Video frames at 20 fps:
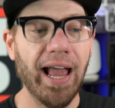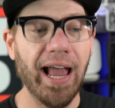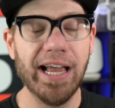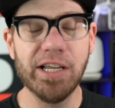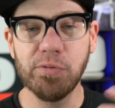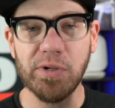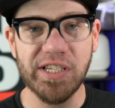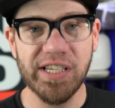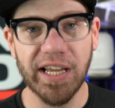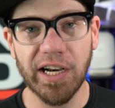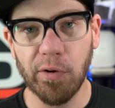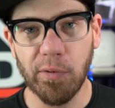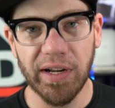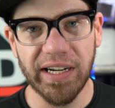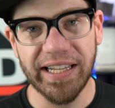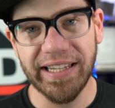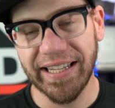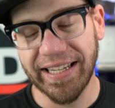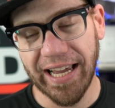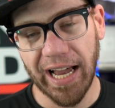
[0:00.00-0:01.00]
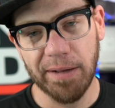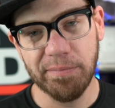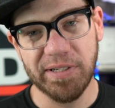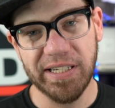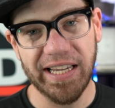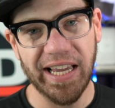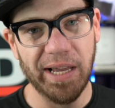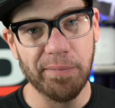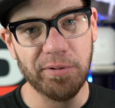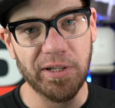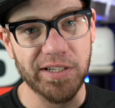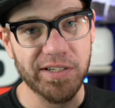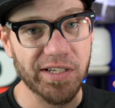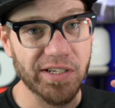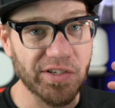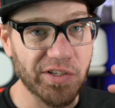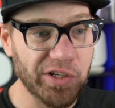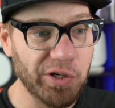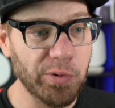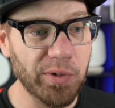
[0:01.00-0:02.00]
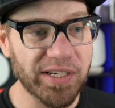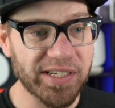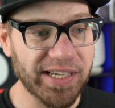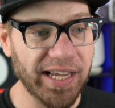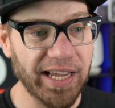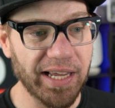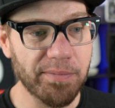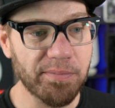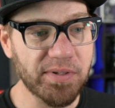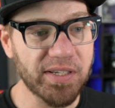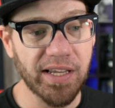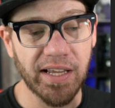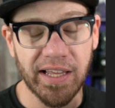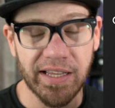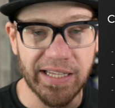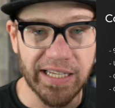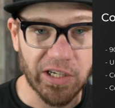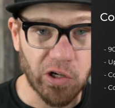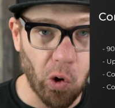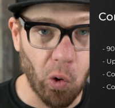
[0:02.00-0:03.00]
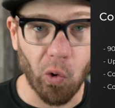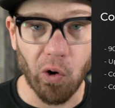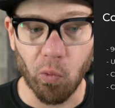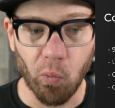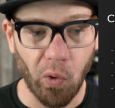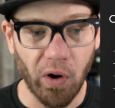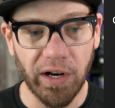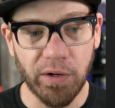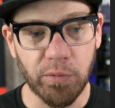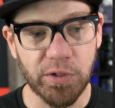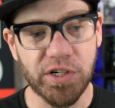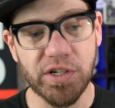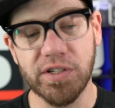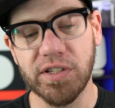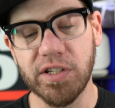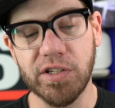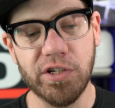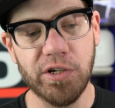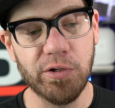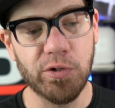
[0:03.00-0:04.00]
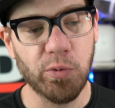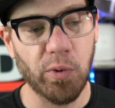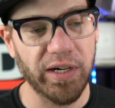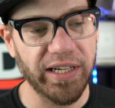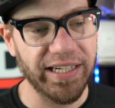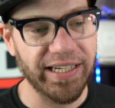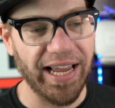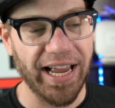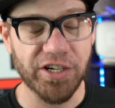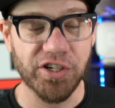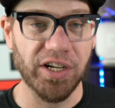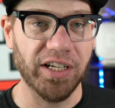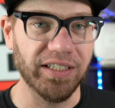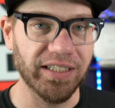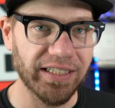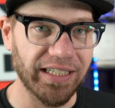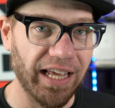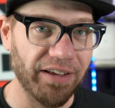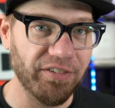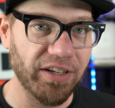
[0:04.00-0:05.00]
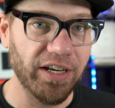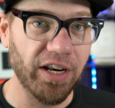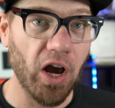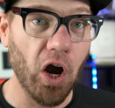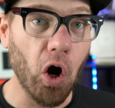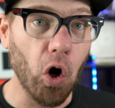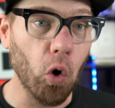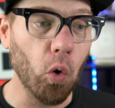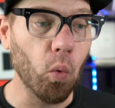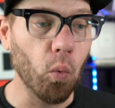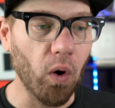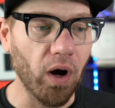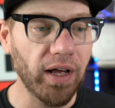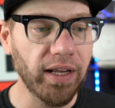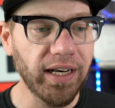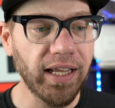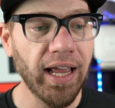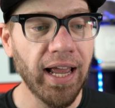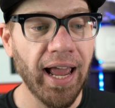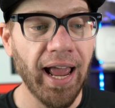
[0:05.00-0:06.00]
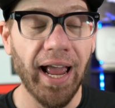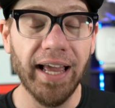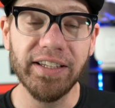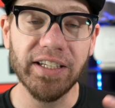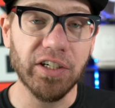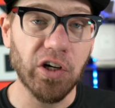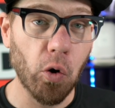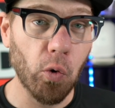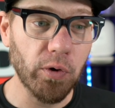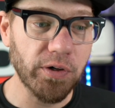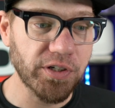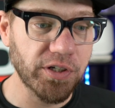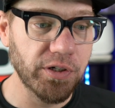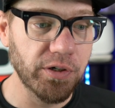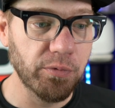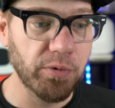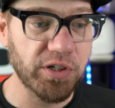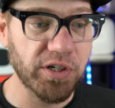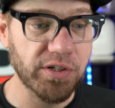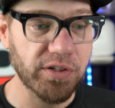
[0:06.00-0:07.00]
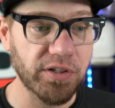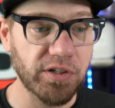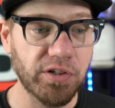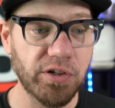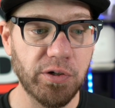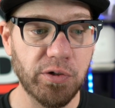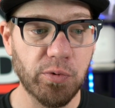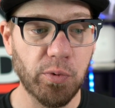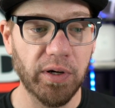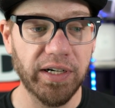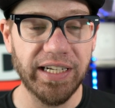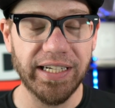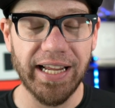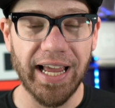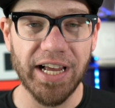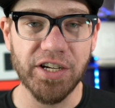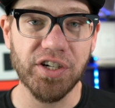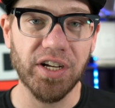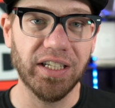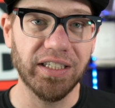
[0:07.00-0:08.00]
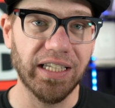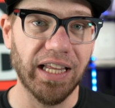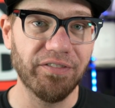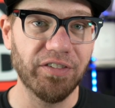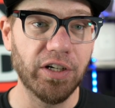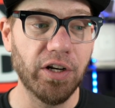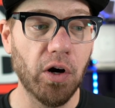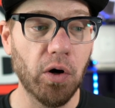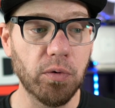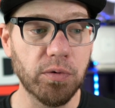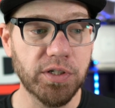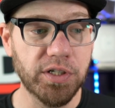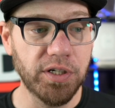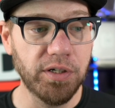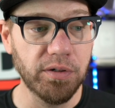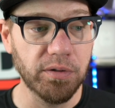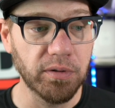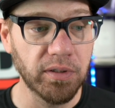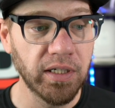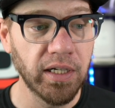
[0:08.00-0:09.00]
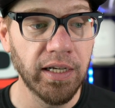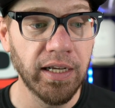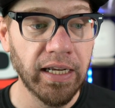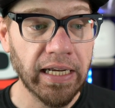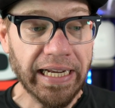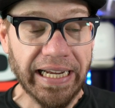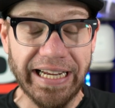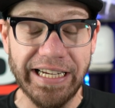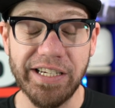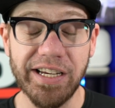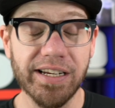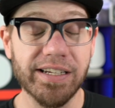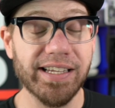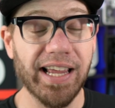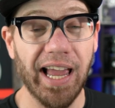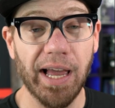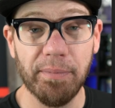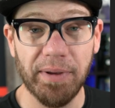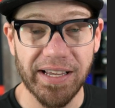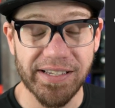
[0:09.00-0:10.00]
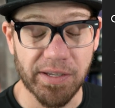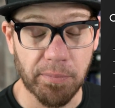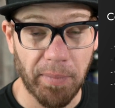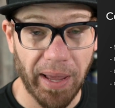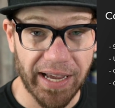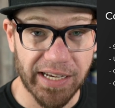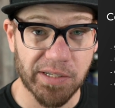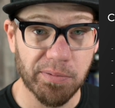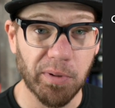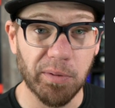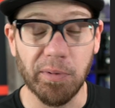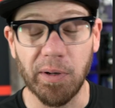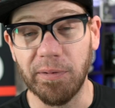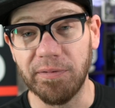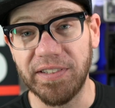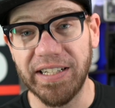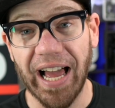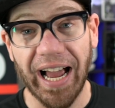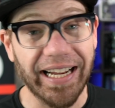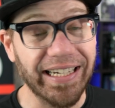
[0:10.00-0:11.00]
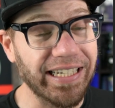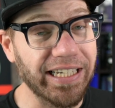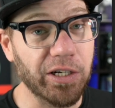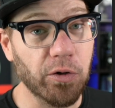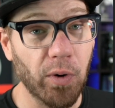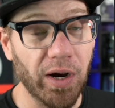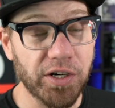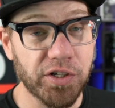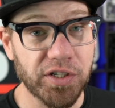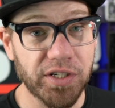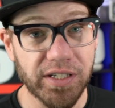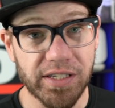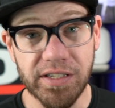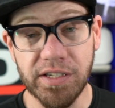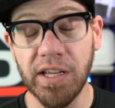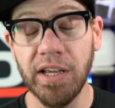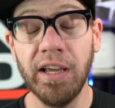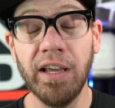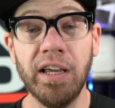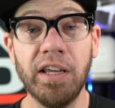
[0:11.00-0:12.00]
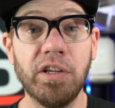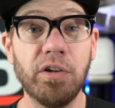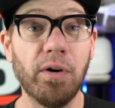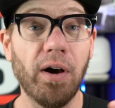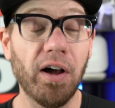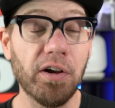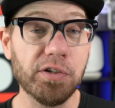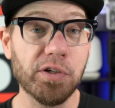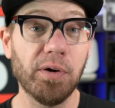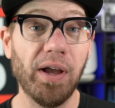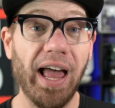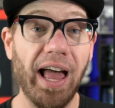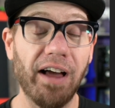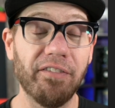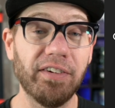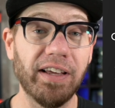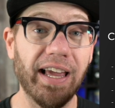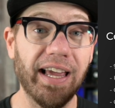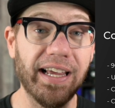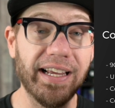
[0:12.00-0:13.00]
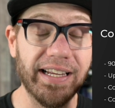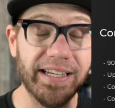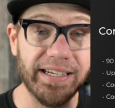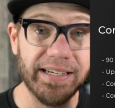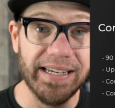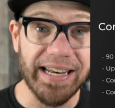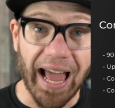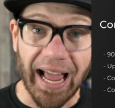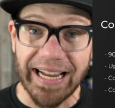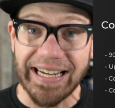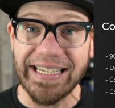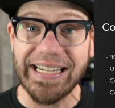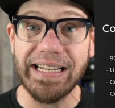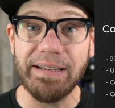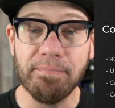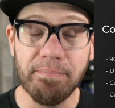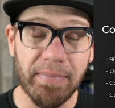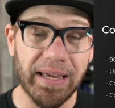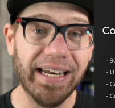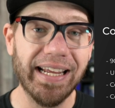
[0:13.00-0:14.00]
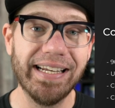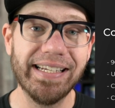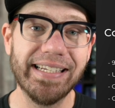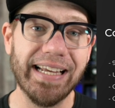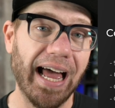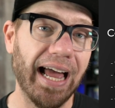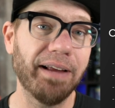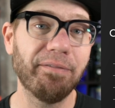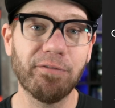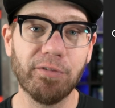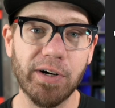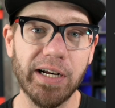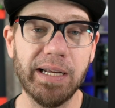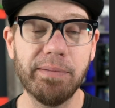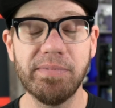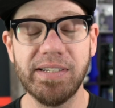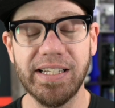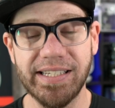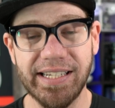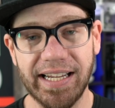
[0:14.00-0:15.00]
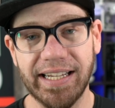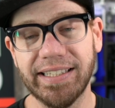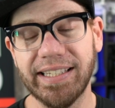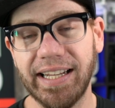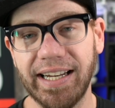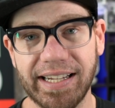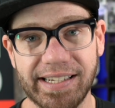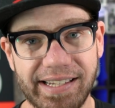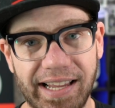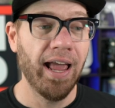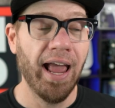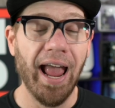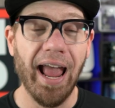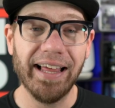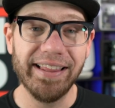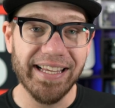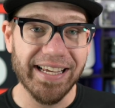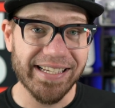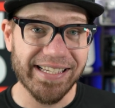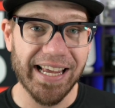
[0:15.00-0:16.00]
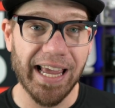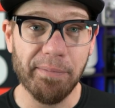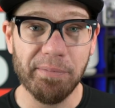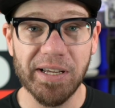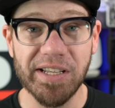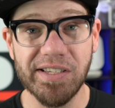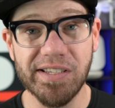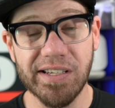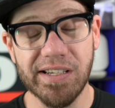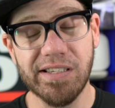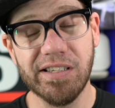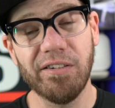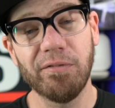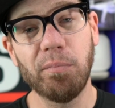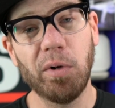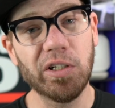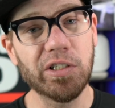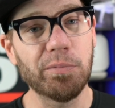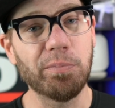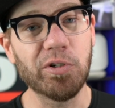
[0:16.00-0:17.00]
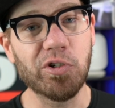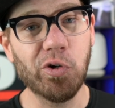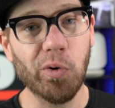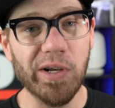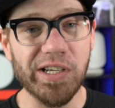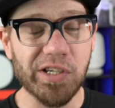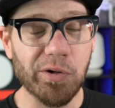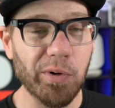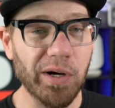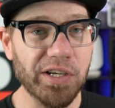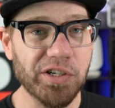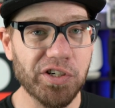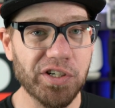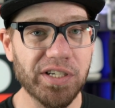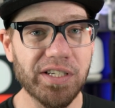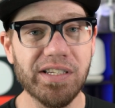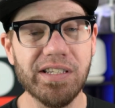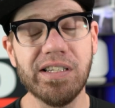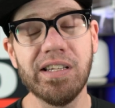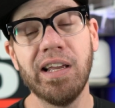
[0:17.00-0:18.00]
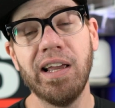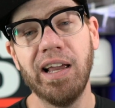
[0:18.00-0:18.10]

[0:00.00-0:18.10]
As we said already, the CompTIA A+ plus is two exams, the Core 1, which is the 220-1101, and the Core 2, which is the 220-1102. Each exam has a maximum of 90 questions. You also have a 90-minute time frame to take that exam, and the exam consists of multiple choice questions.